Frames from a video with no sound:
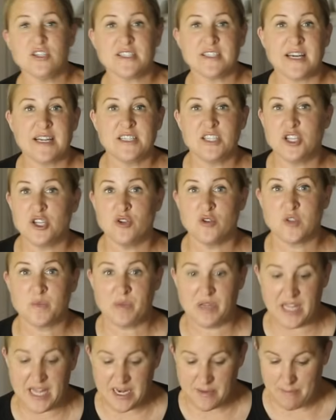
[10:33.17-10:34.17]
just like to use
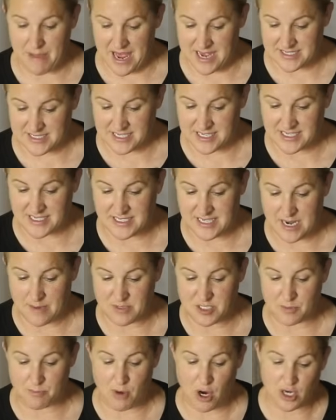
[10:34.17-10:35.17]
plain masking
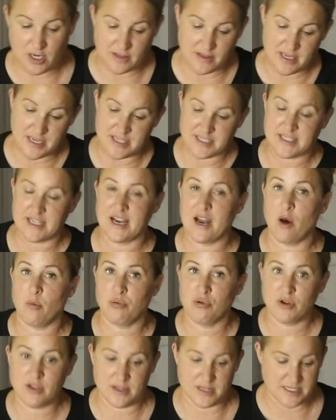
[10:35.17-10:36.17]
tape to mark these and I'll
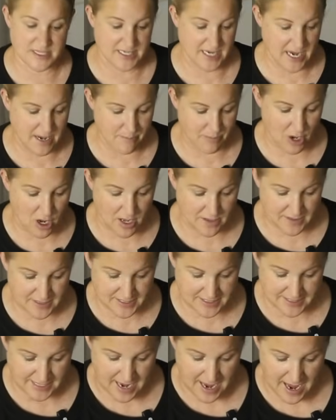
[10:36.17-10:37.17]
put the tape on the
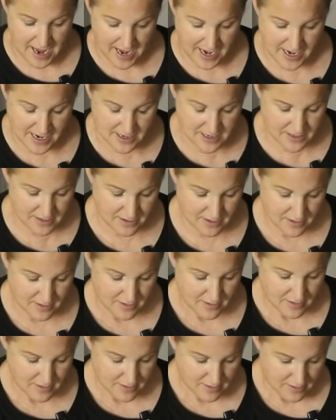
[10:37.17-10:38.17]
side.
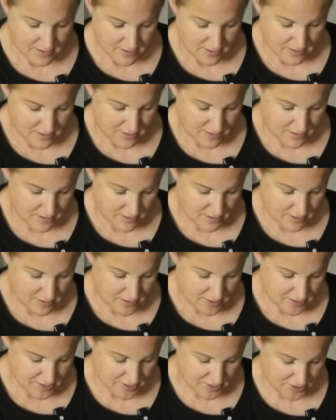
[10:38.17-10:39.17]

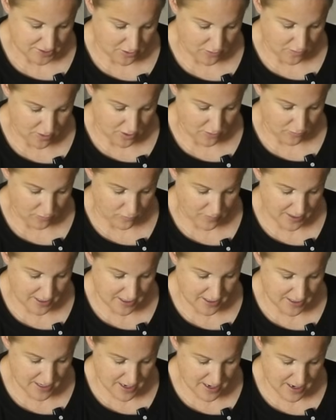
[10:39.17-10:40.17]
So
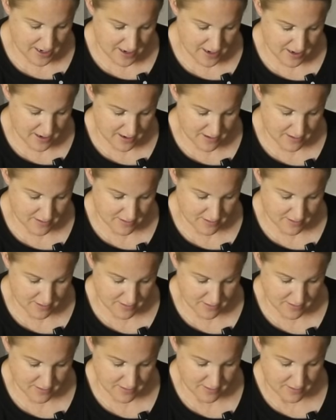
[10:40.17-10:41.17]
Arena
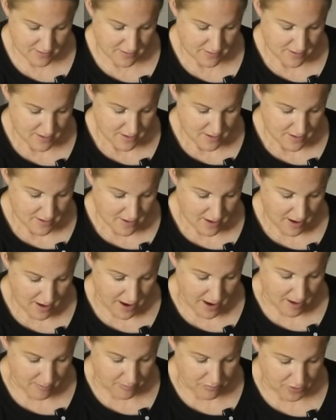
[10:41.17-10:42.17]

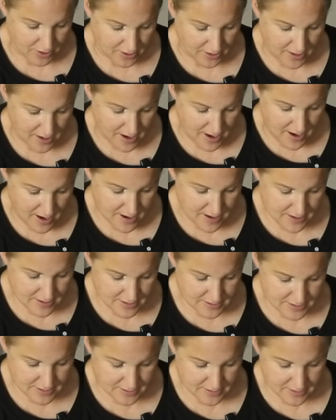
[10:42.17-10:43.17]

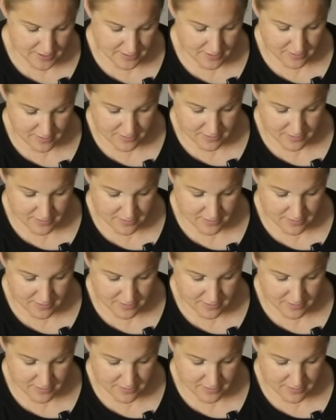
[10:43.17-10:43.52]
apricot.